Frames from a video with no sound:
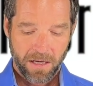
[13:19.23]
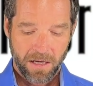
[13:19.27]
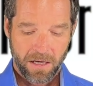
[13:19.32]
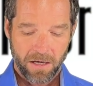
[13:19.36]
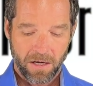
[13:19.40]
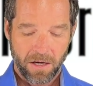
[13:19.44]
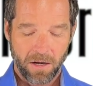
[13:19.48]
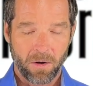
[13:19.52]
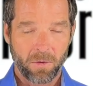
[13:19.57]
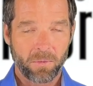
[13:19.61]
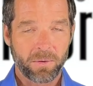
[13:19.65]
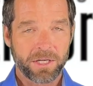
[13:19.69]

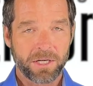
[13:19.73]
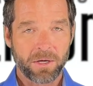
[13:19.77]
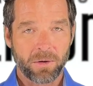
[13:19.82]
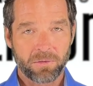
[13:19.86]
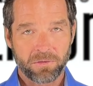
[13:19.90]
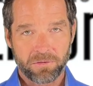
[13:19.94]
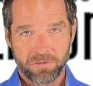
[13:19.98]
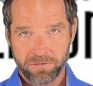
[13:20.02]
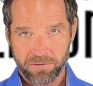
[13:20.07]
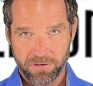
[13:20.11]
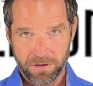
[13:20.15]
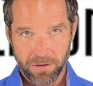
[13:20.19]
no, we
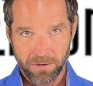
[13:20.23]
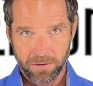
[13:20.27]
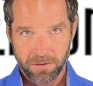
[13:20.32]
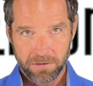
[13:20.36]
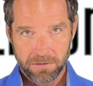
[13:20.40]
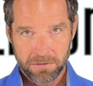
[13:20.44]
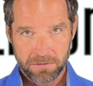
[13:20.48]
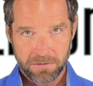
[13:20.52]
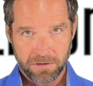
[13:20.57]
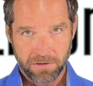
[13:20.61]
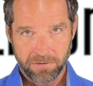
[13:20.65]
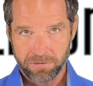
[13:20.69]
don't feel
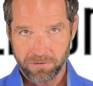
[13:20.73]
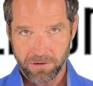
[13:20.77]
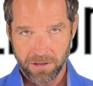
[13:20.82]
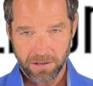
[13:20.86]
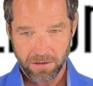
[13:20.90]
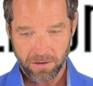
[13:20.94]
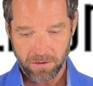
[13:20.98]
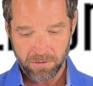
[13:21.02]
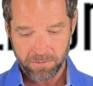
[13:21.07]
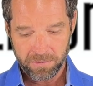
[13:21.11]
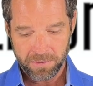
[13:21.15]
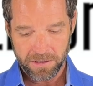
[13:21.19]
the
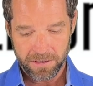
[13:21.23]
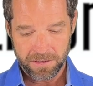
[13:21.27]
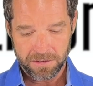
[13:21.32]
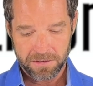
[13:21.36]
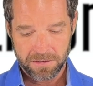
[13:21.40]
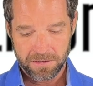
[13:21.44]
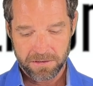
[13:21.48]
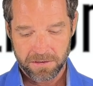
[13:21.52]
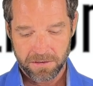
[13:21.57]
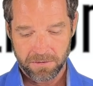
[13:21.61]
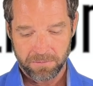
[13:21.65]
front loop. It's